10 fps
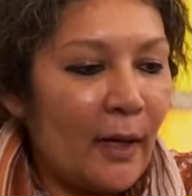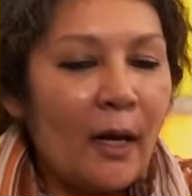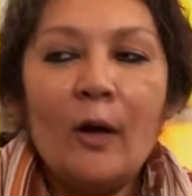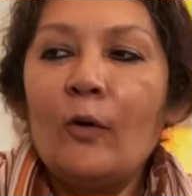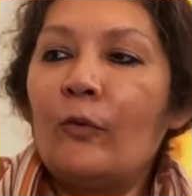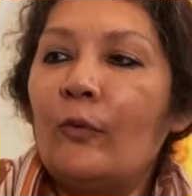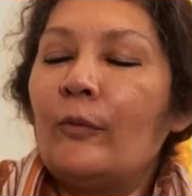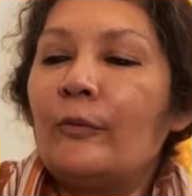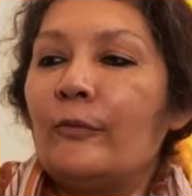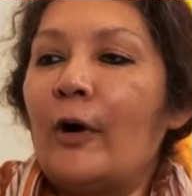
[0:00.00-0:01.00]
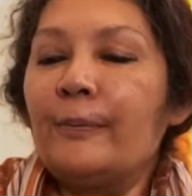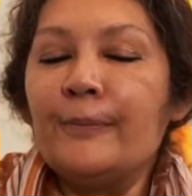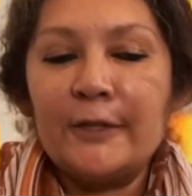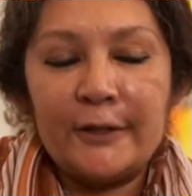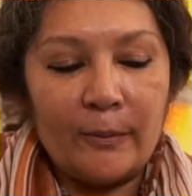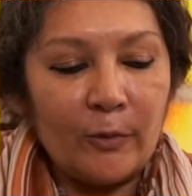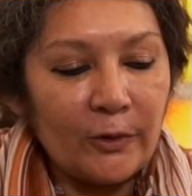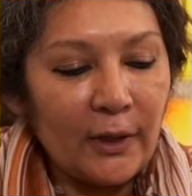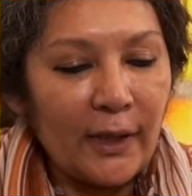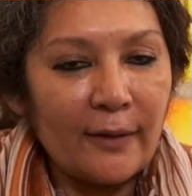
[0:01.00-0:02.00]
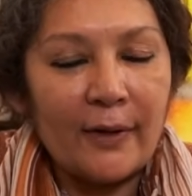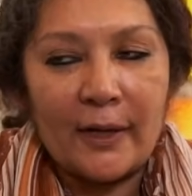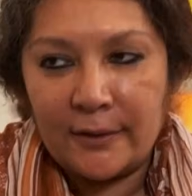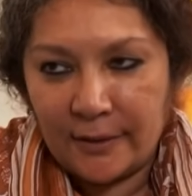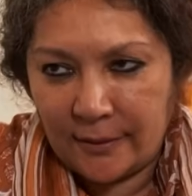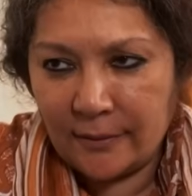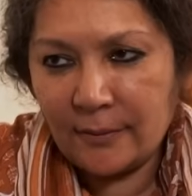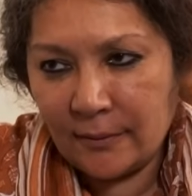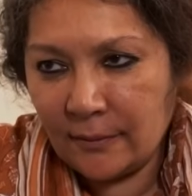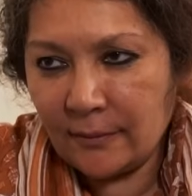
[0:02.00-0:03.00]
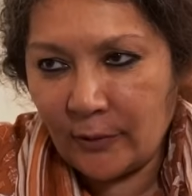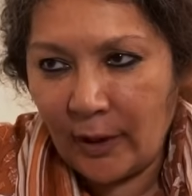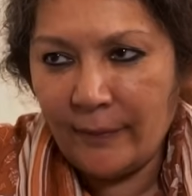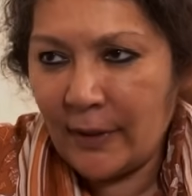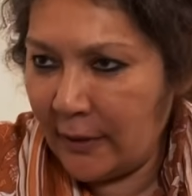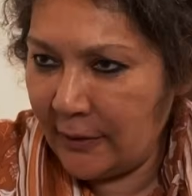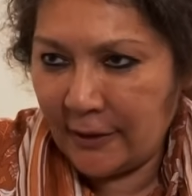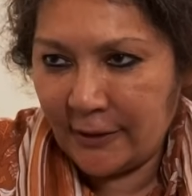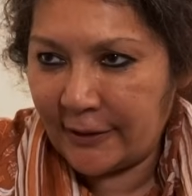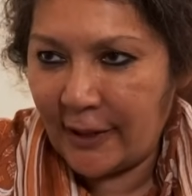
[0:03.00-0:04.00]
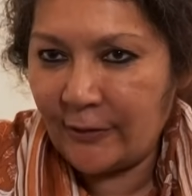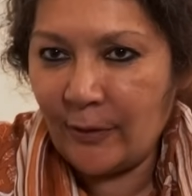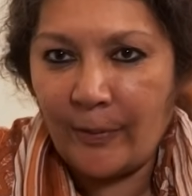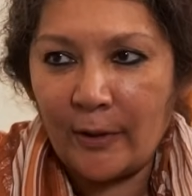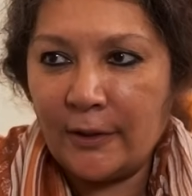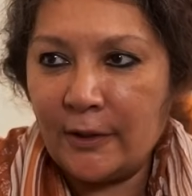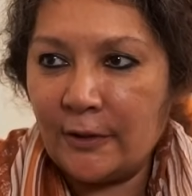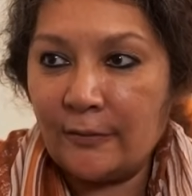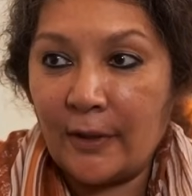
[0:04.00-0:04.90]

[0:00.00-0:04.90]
their representative. What Mr. Modi gave us, whatever, he is a successful politician,